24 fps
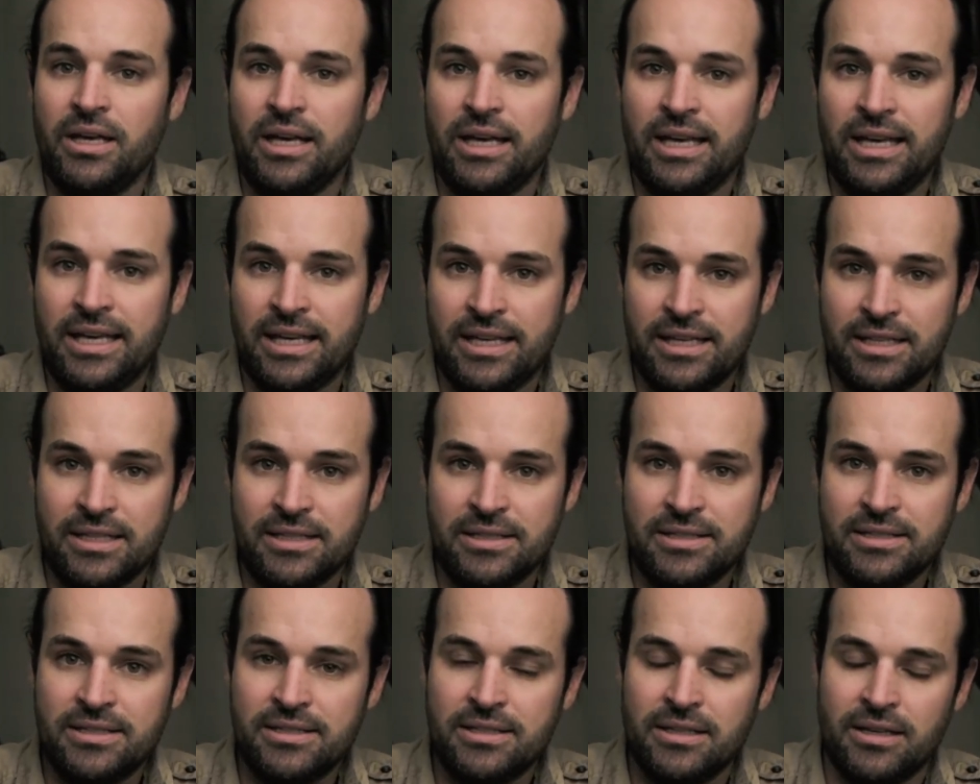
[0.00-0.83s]

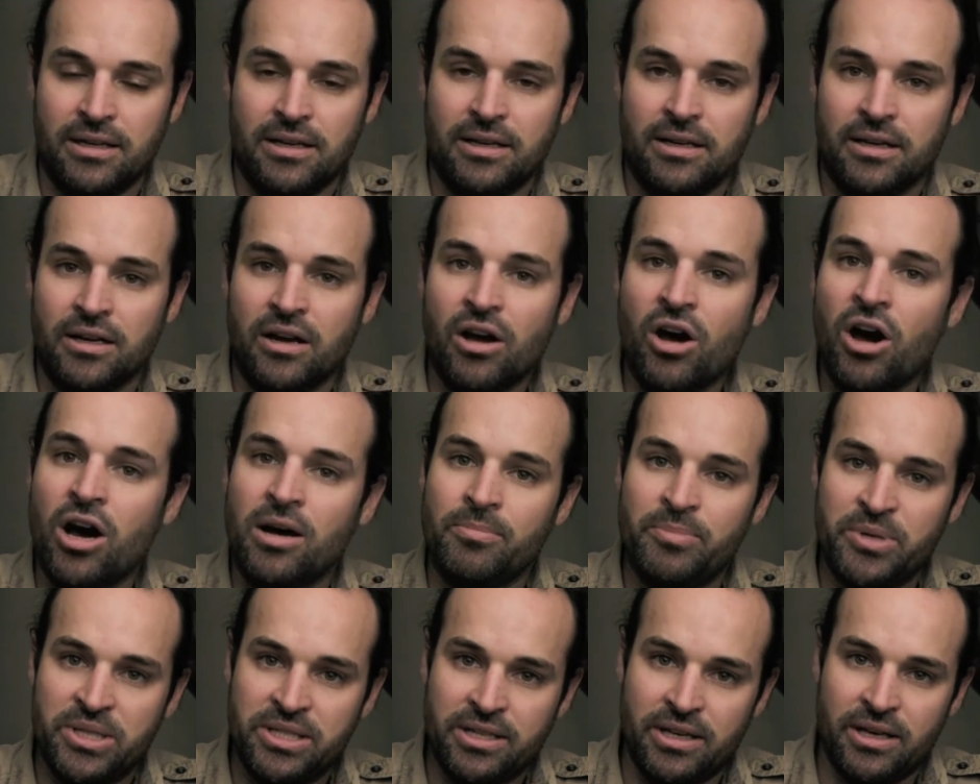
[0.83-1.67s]
is
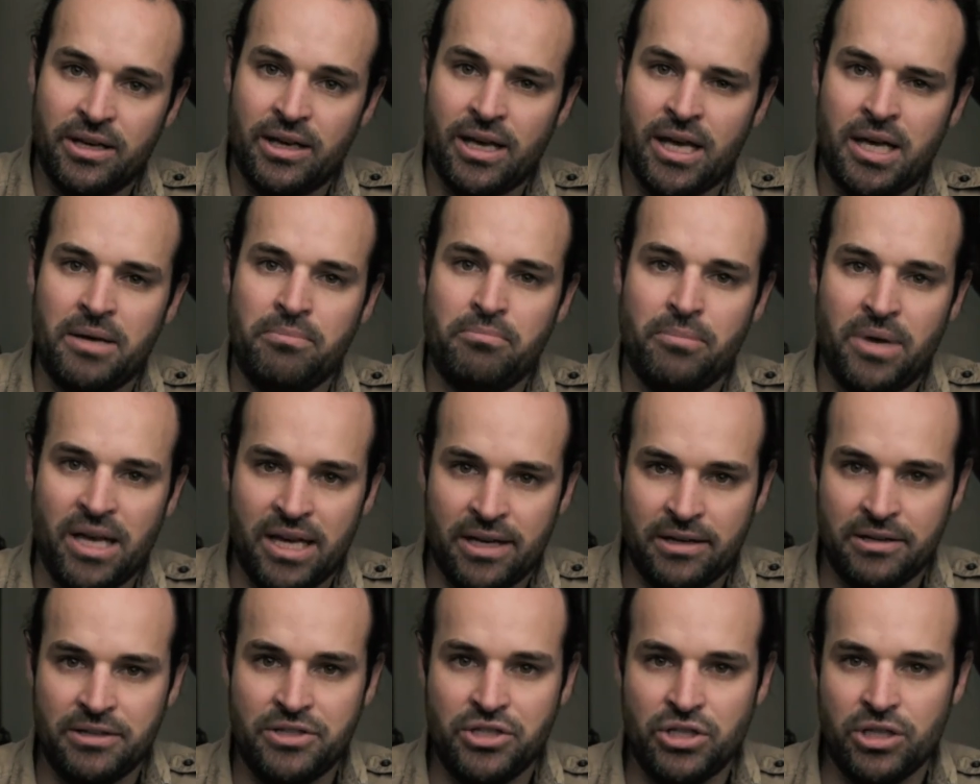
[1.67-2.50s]
competent at
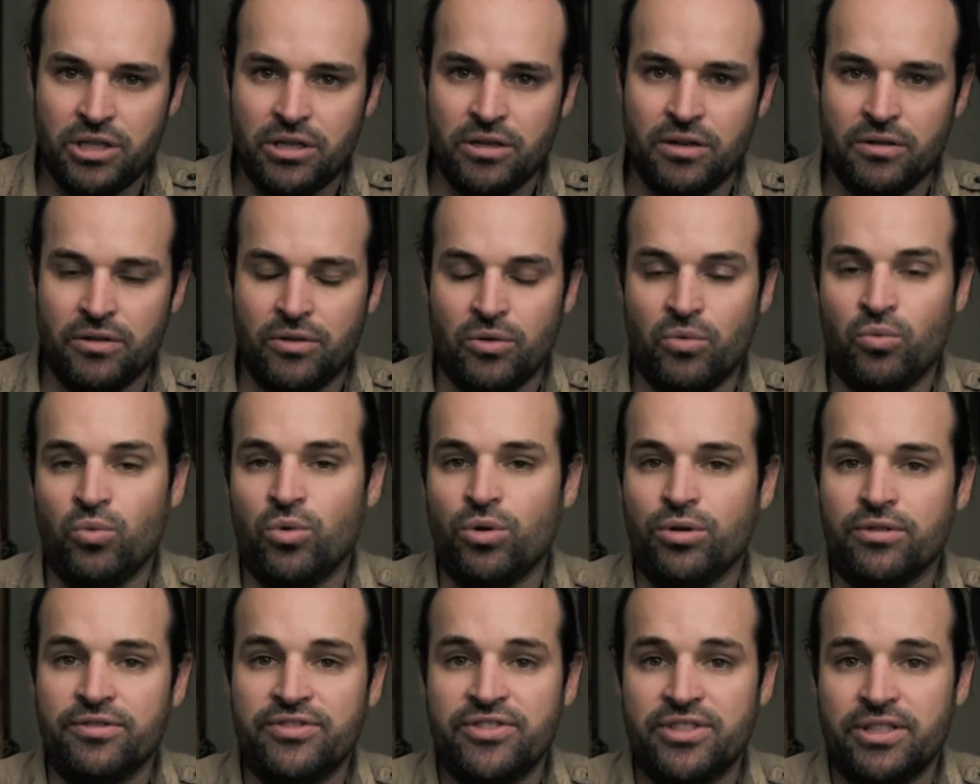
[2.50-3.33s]
managing the
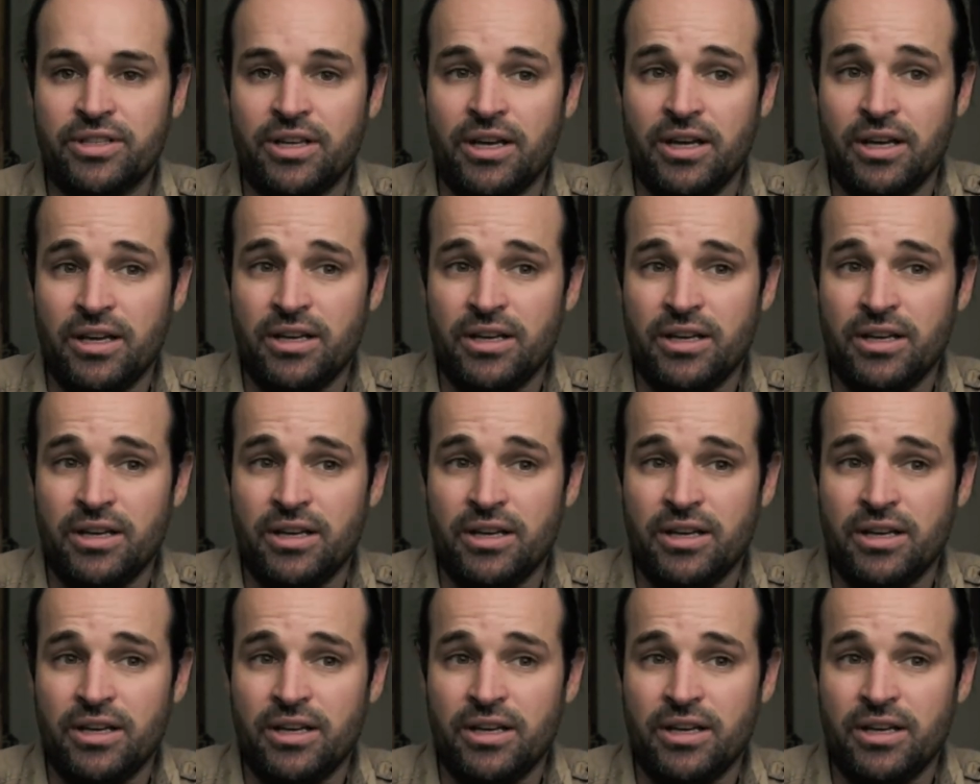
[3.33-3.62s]
wolves.